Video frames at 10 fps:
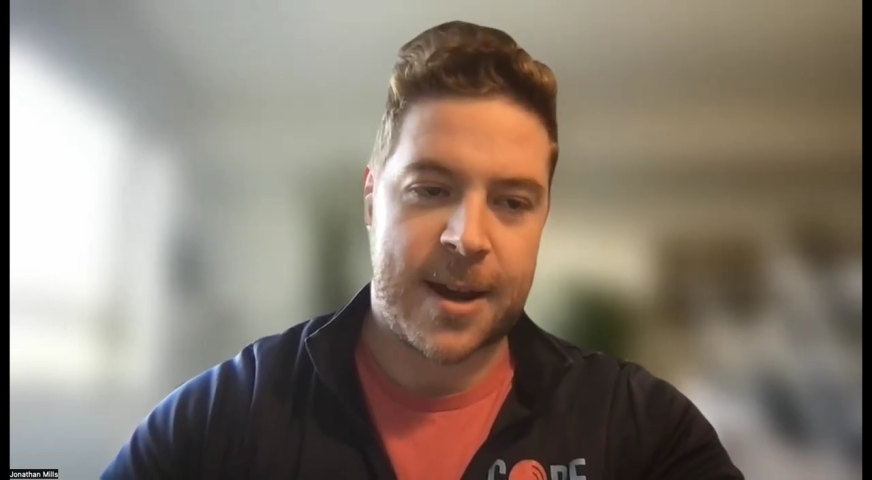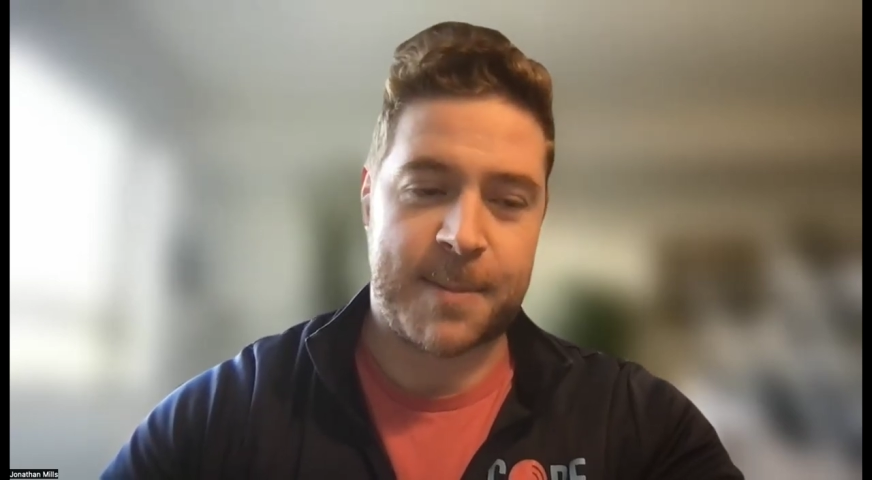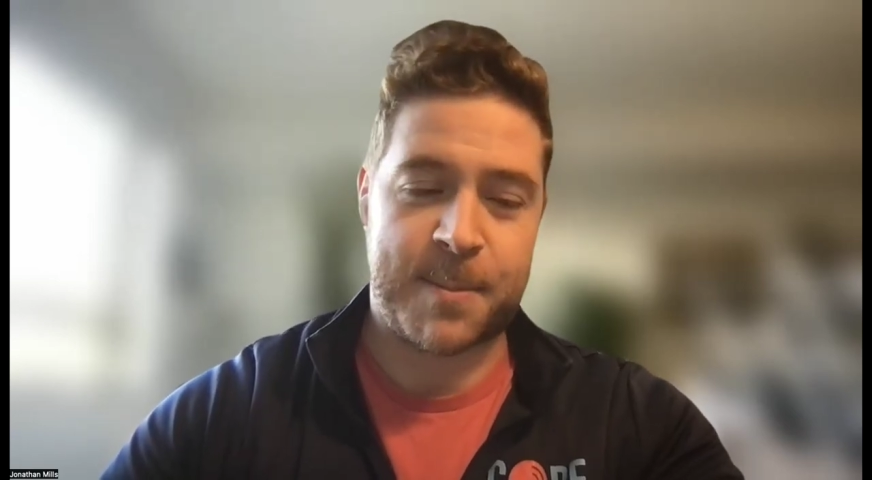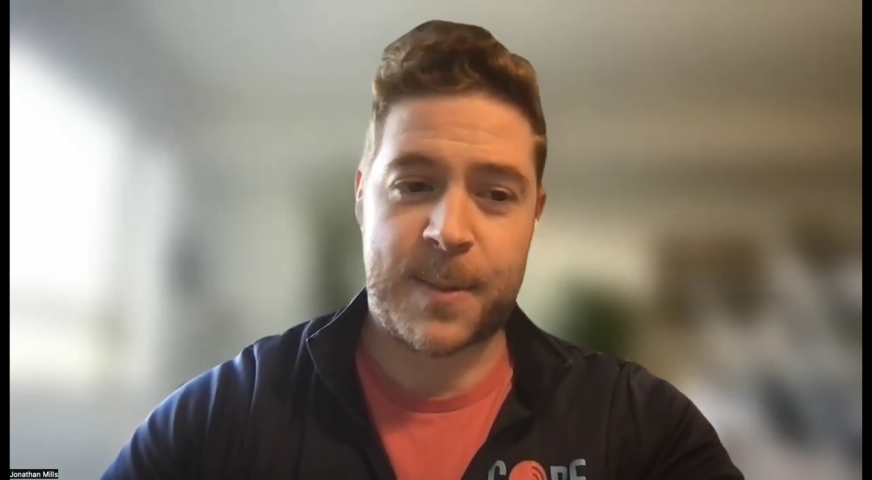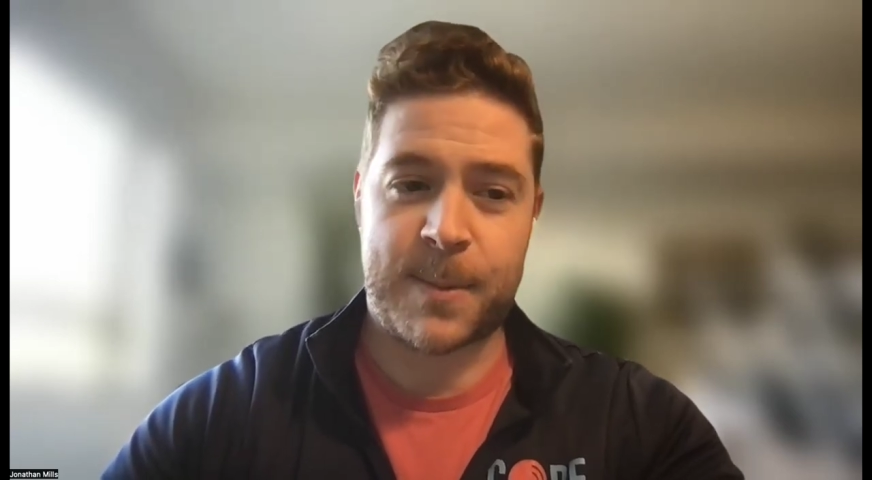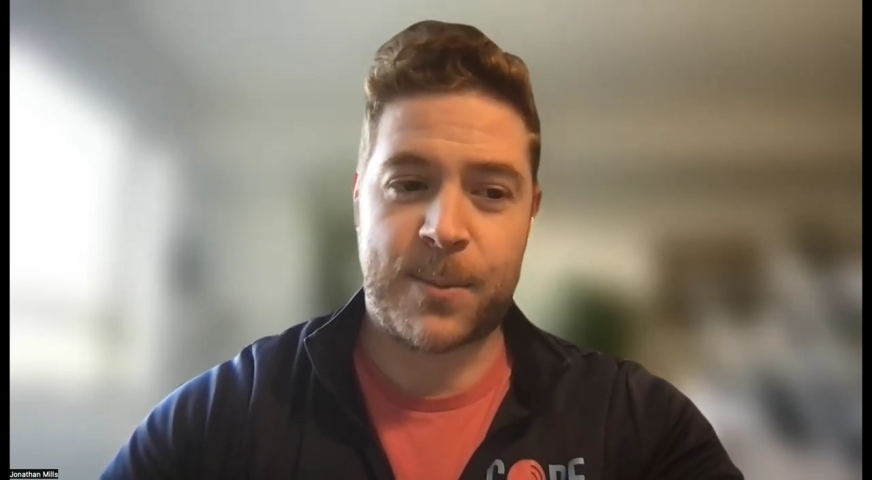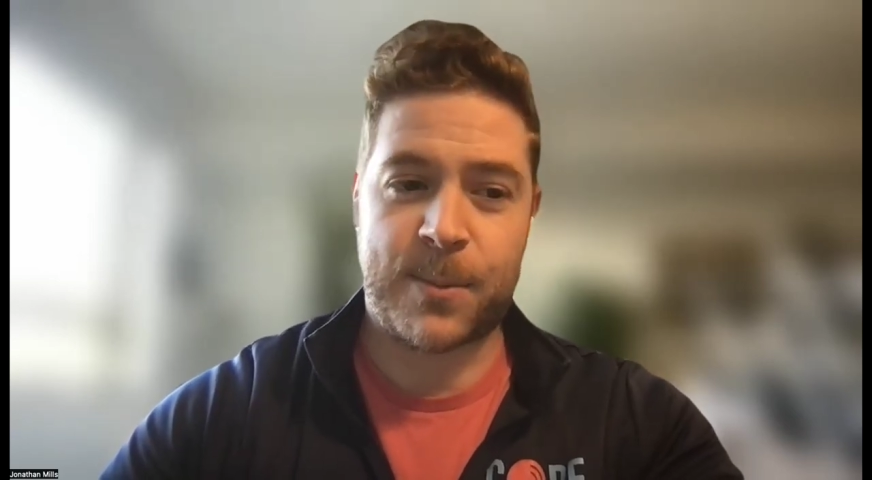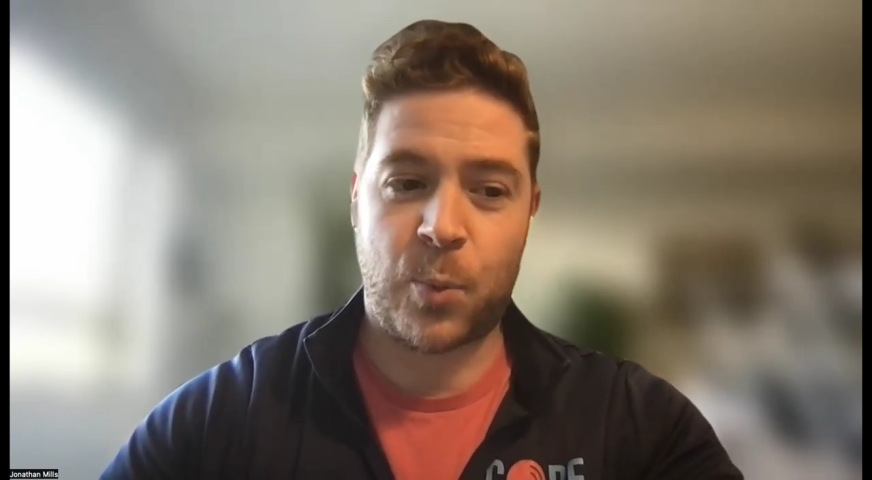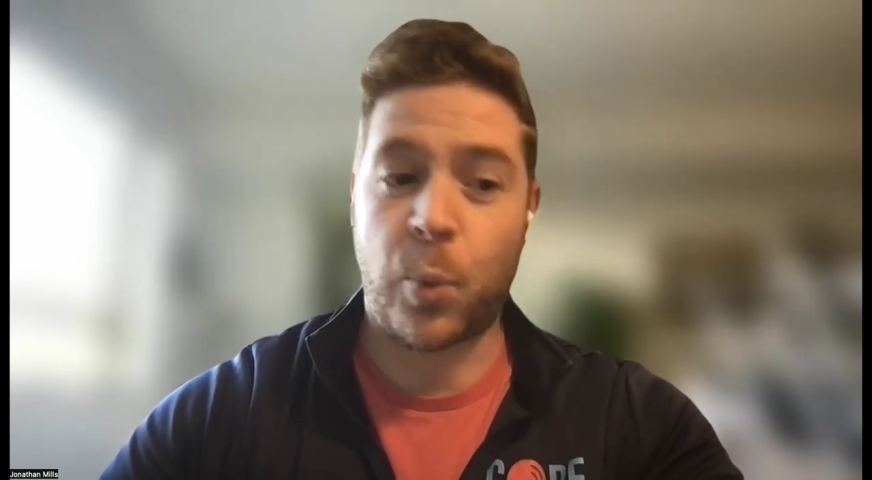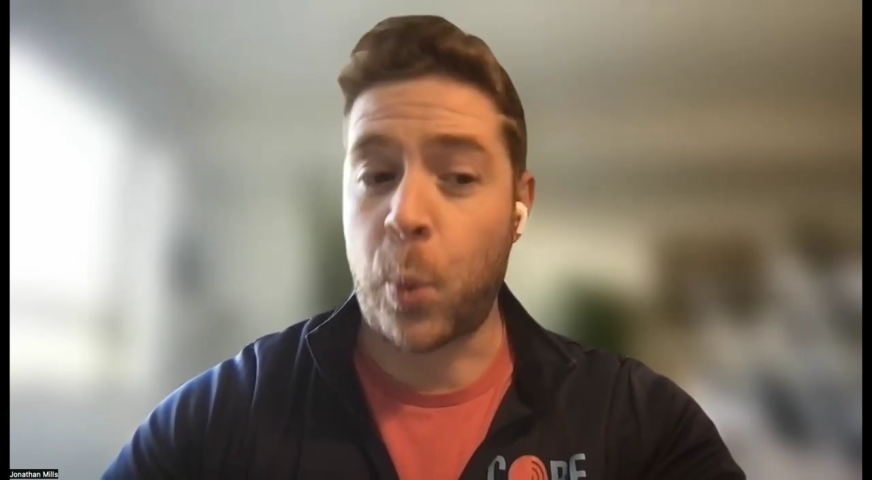Um,
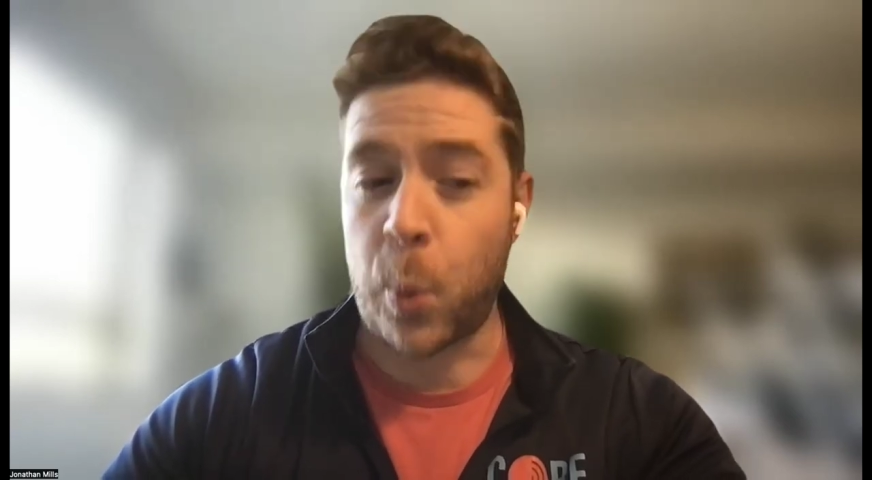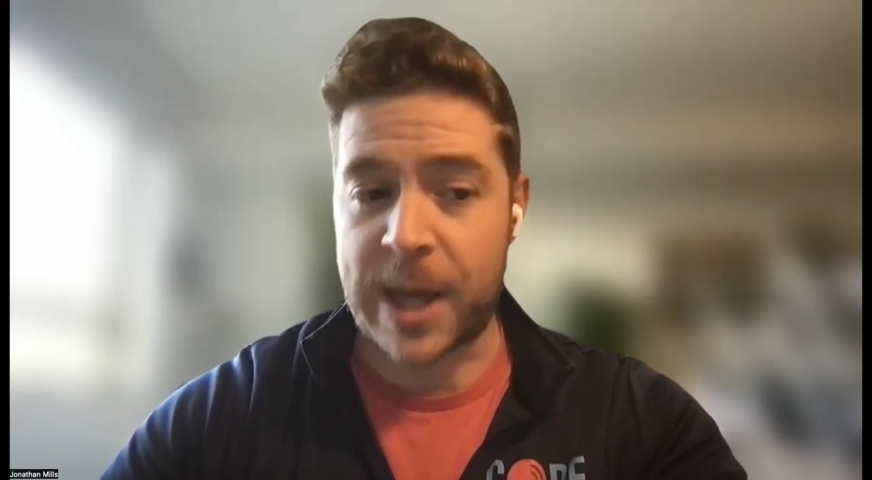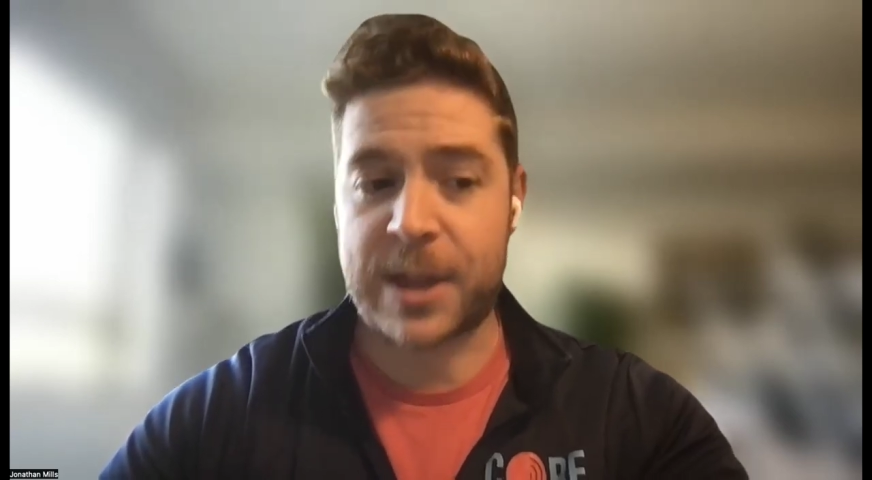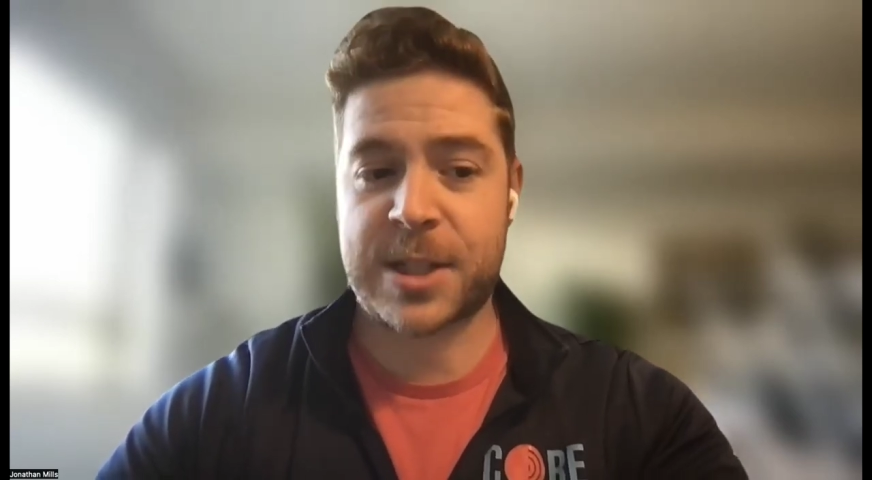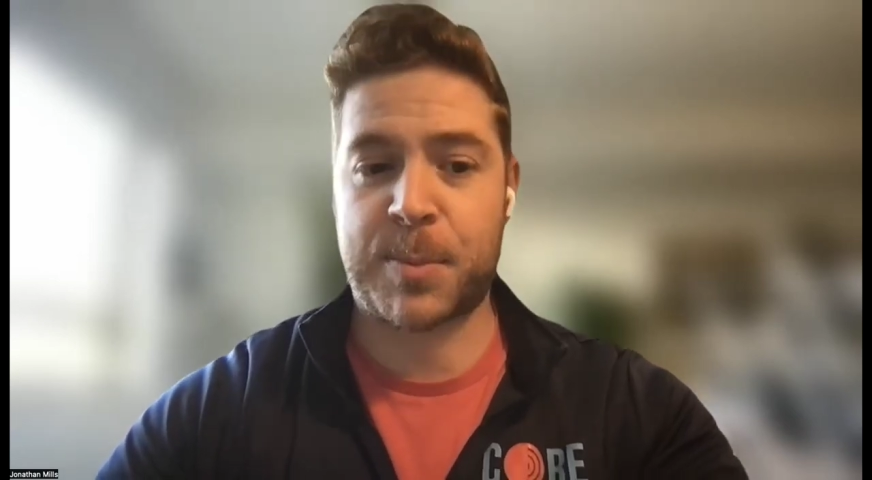with